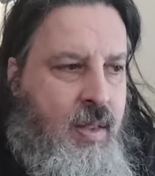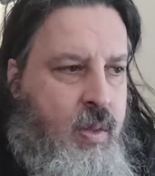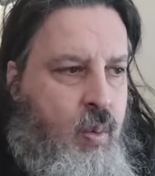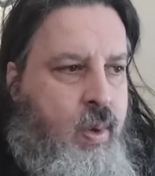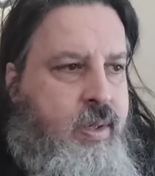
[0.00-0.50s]

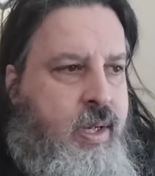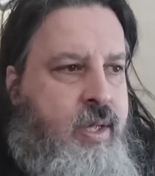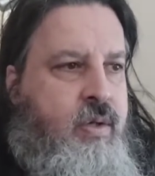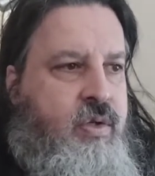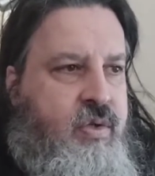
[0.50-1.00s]
the way I
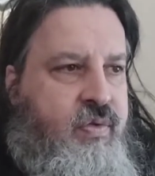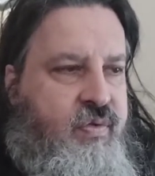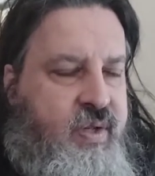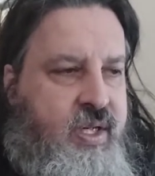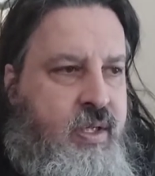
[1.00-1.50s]
used to
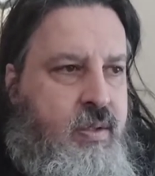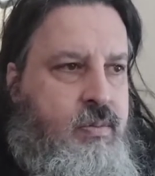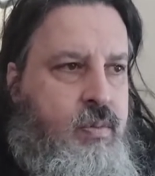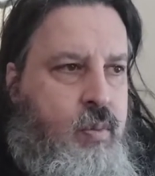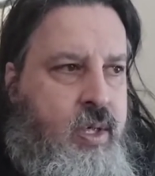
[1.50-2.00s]
feel
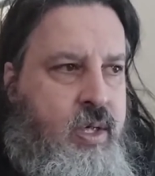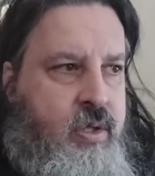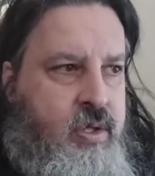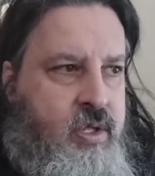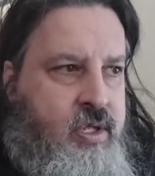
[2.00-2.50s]
when I
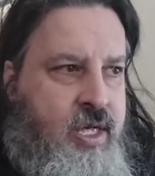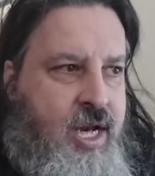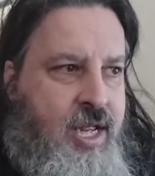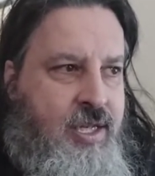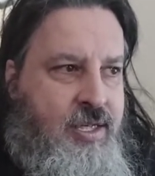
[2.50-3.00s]
used to
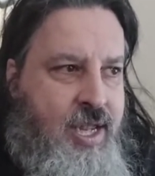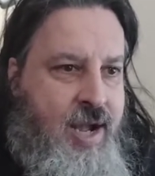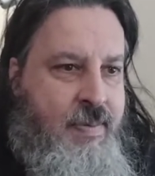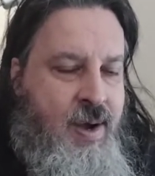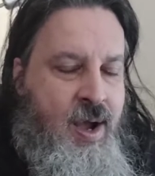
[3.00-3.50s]
stay up